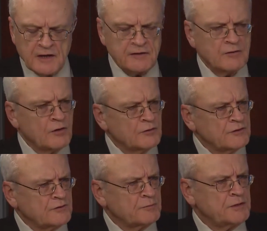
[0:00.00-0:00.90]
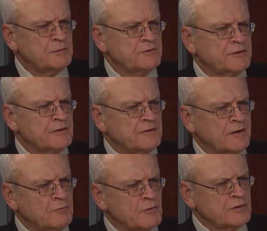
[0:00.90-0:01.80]
they think, oh, these are people that are
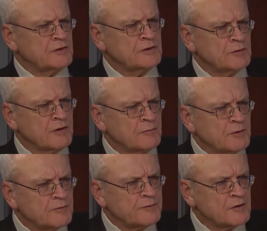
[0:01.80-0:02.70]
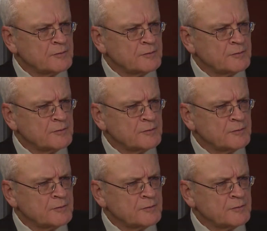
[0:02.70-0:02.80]
not working, they're on welfare.